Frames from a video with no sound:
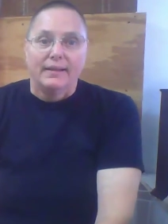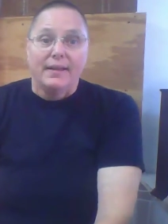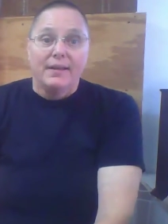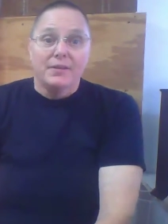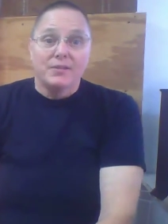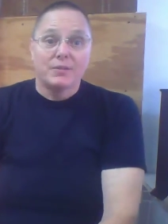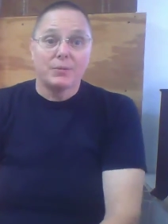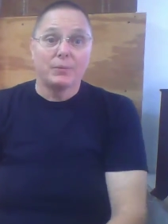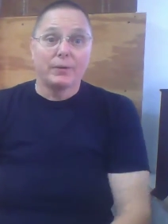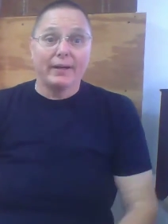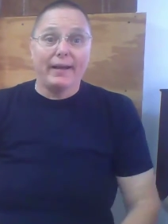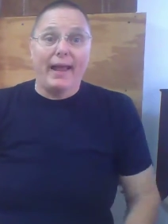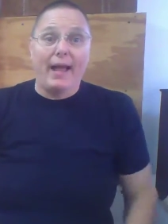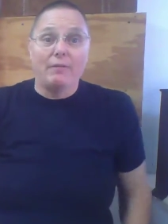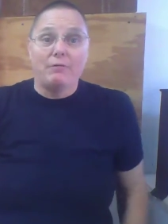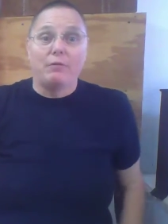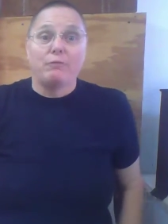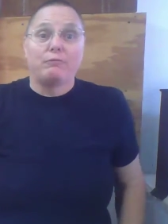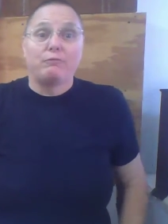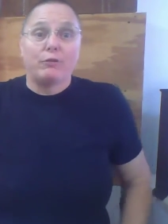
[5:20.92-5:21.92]
So we're going to
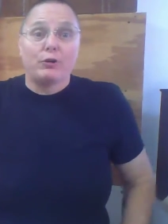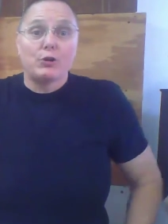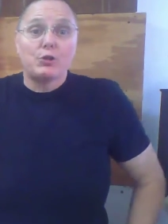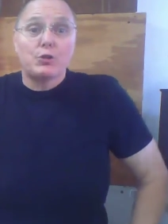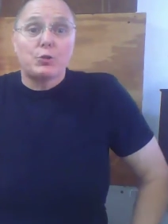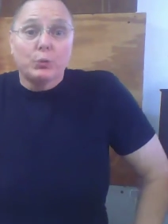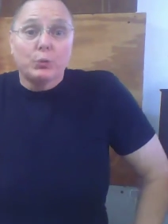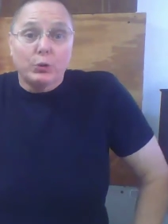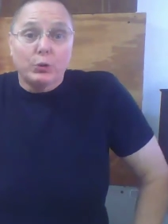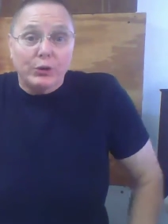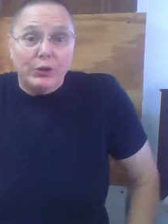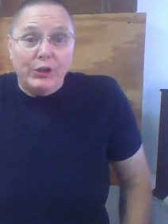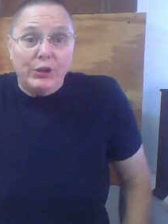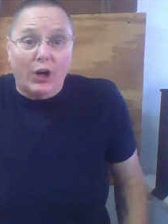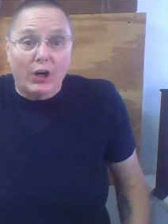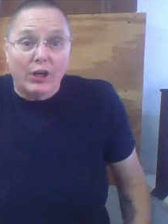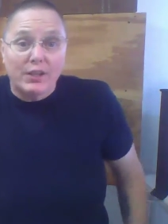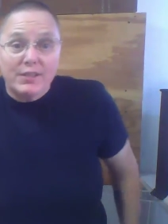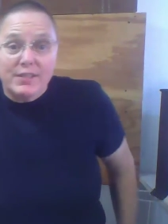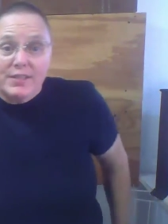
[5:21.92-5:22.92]
have a virtual
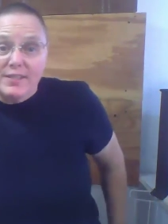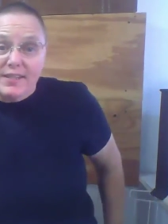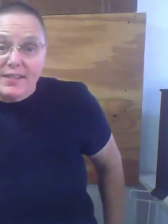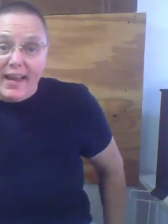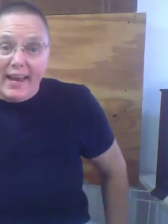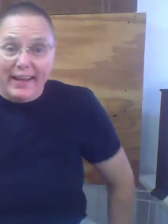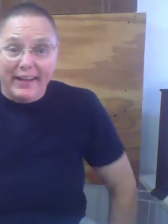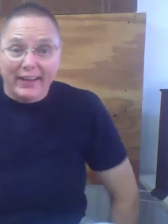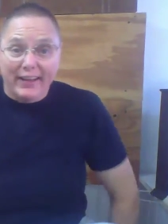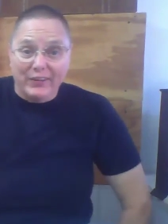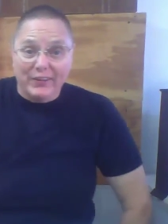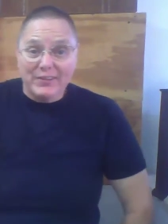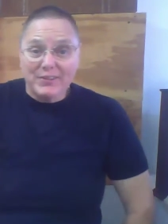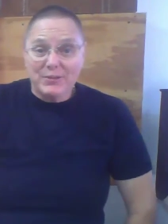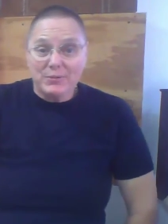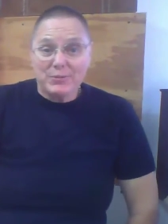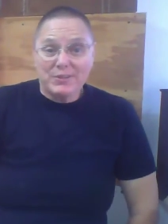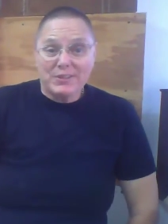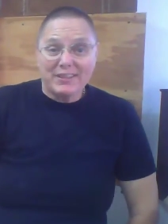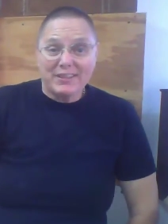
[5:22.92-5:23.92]
yard sale.
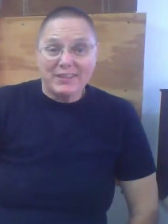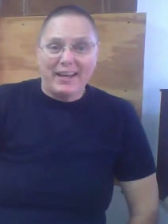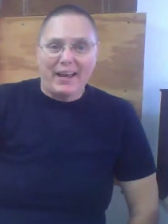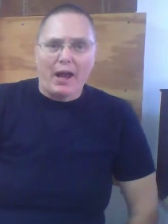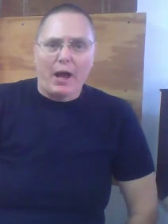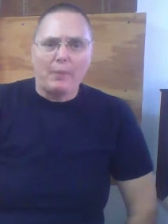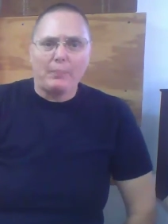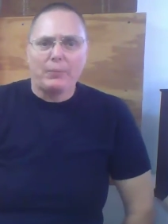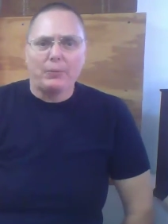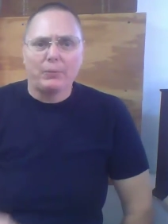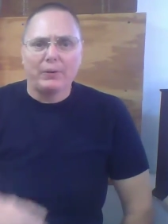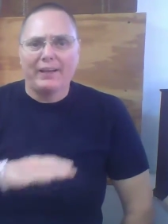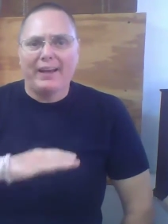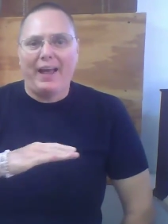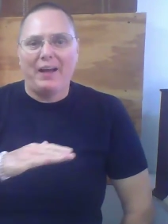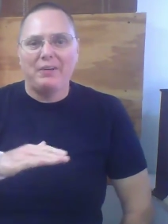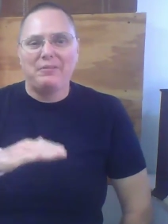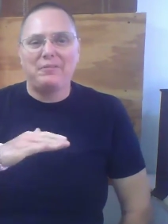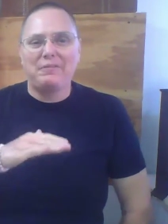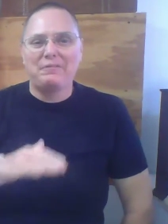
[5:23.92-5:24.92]
This is going to happen. We're going to
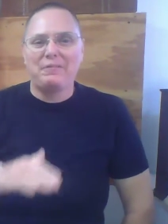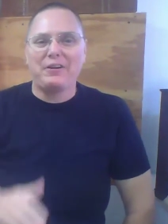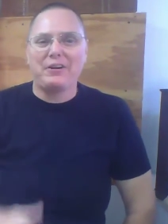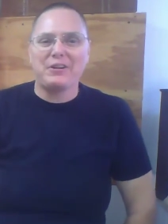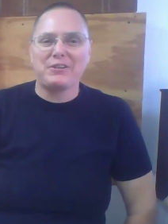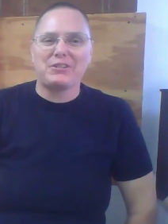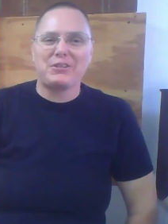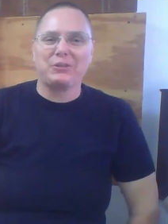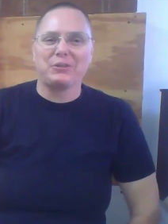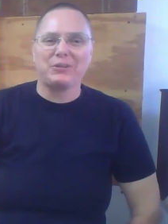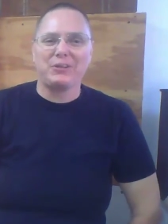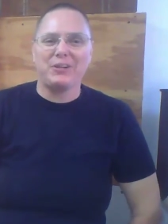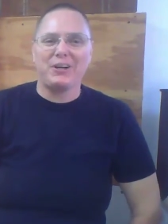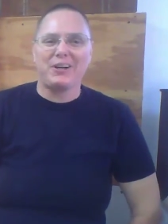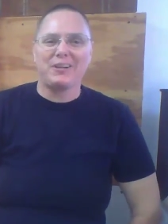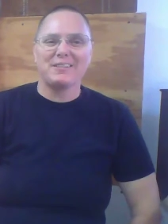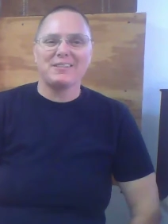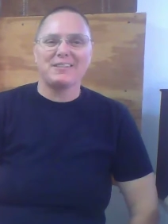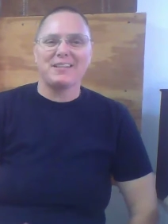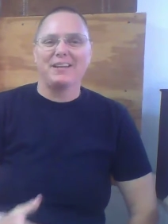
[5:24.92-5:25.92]
have a virtual
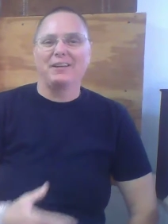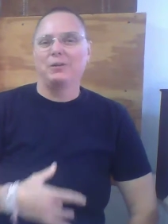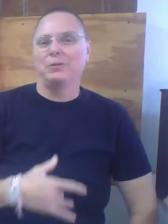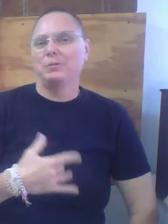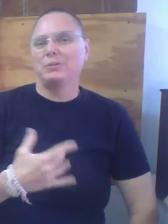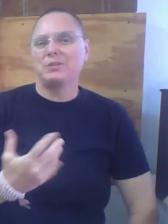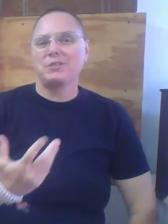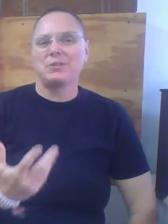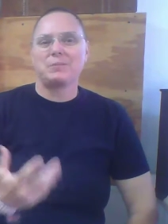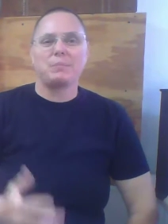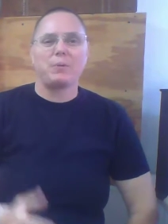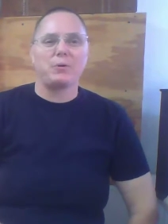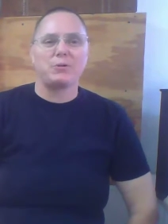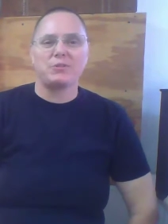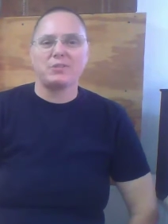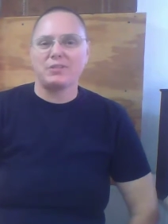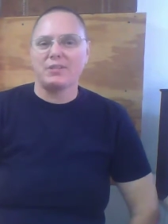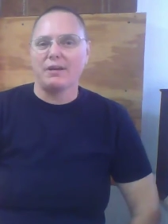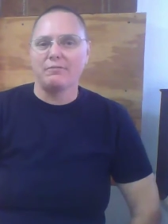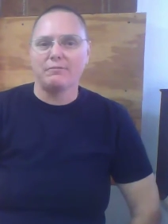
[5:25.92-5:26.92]
yard sale, and we'll just post
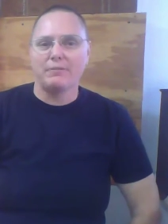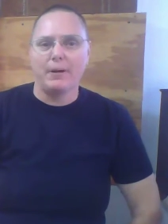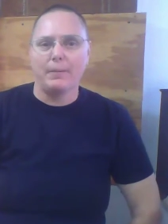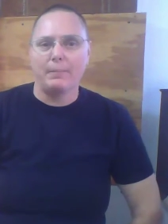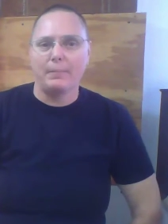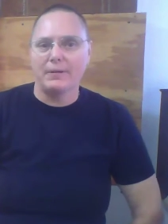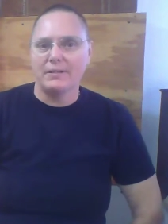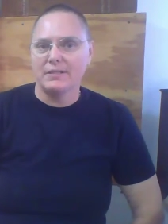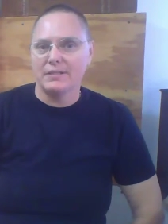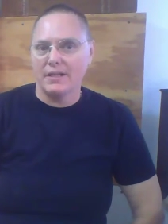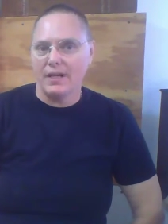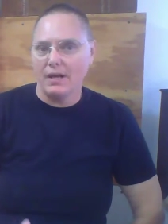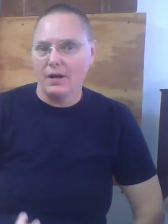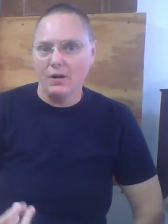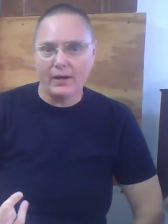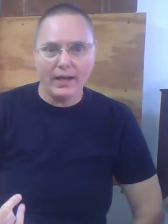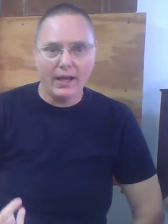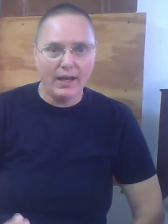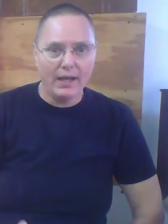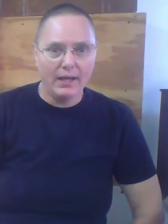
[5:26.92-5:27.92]
stuff up and say,
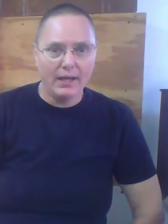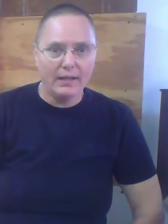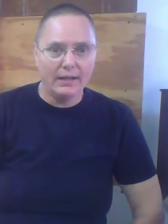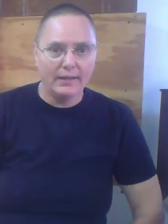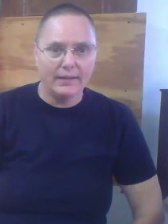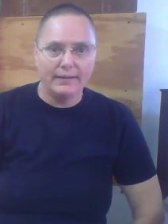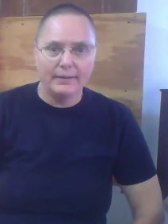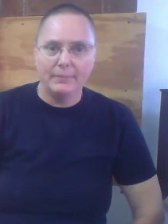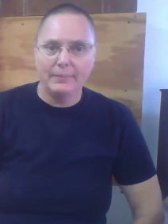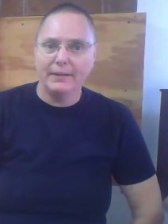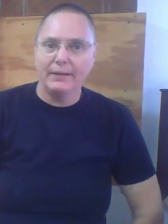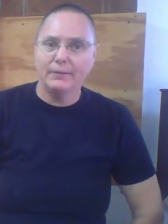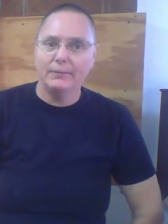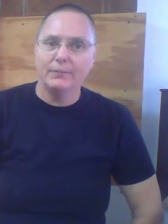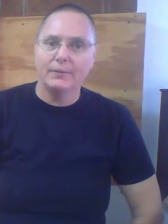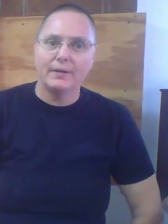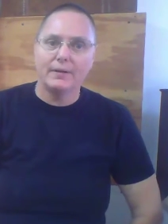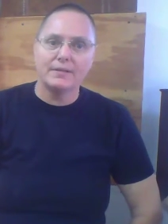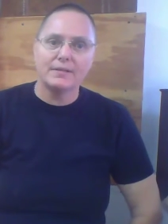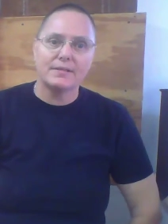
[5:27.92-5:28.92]
okay, anybody who
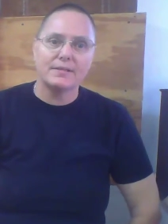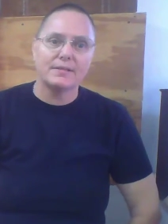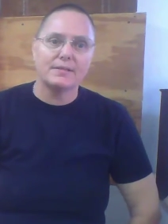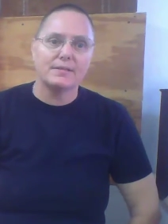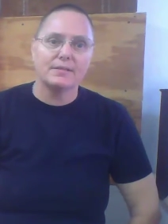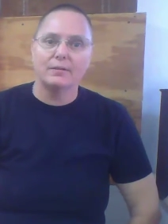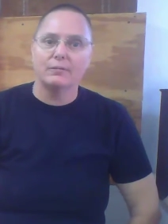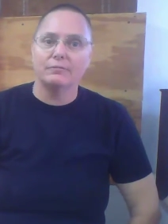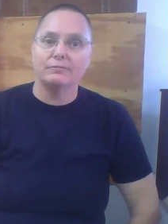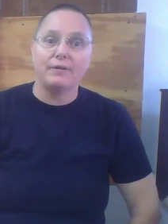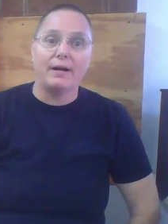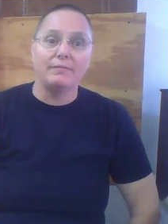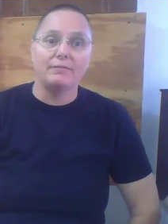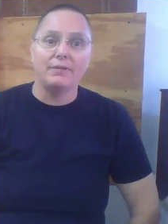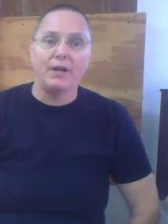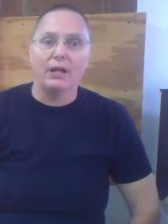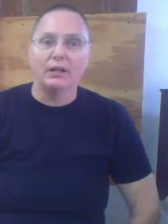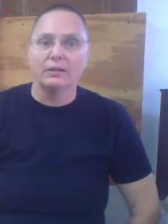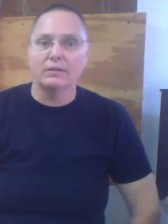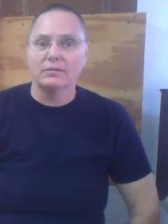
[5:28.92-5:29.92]
wants, $5,
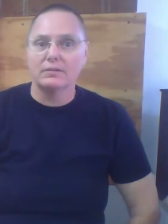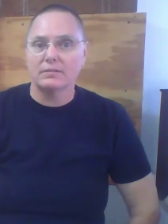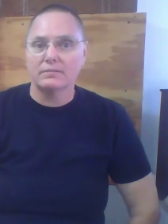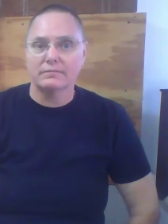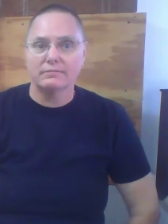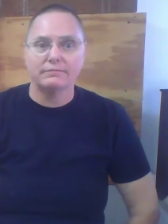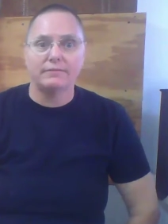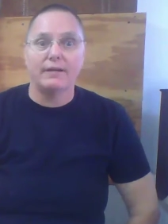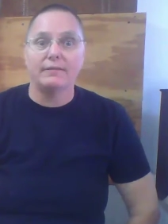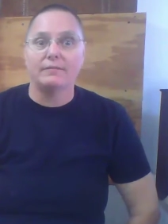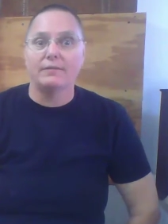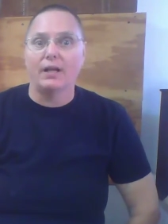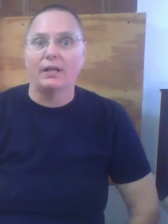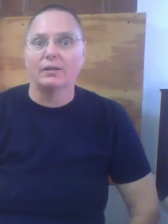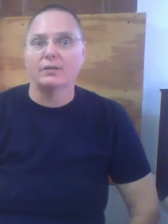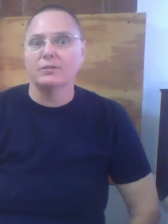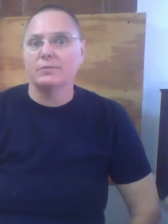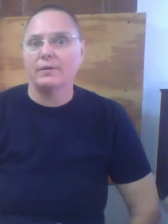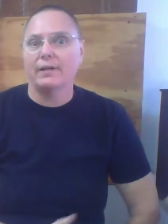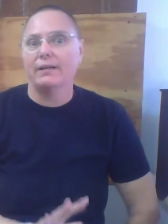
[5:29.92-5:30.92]
$5. We're
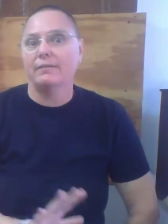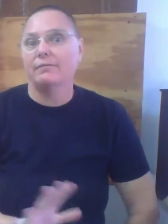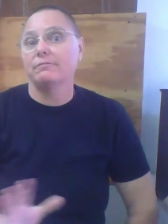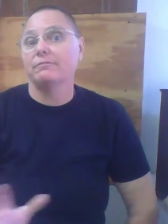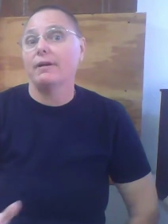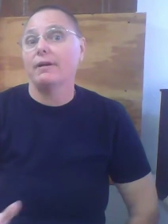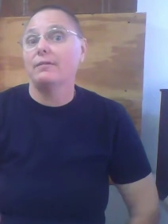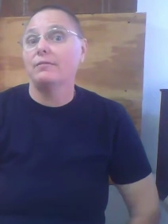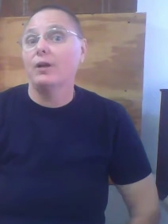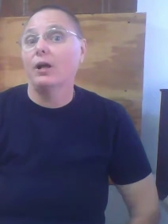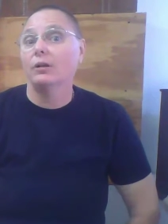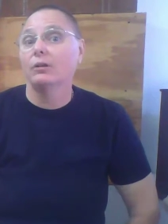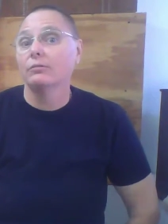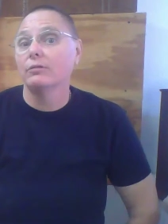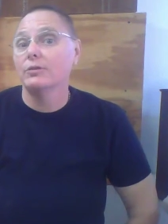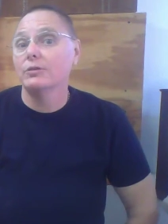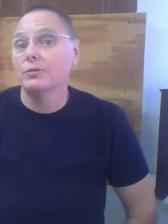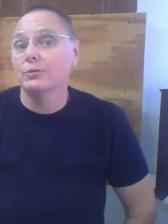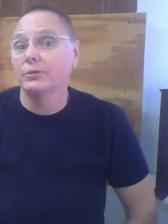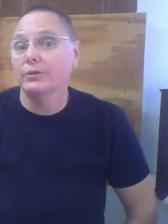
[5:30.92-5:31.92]
going to have a $5
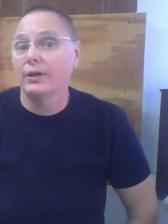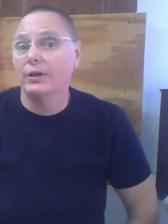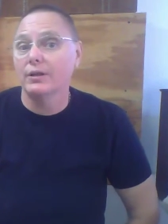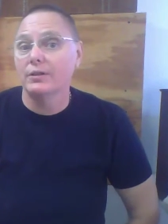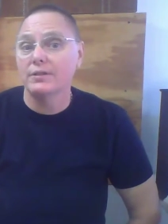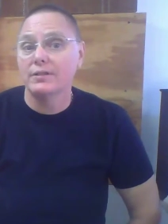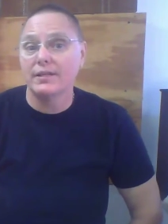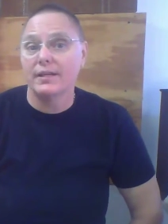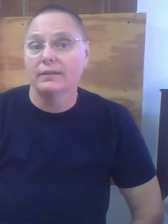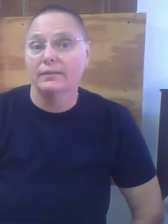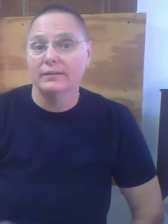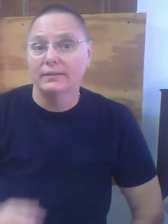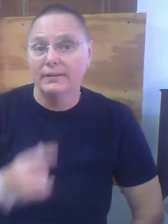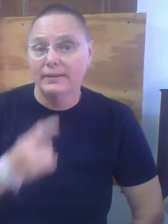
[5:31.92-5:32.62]
virtual yard sale.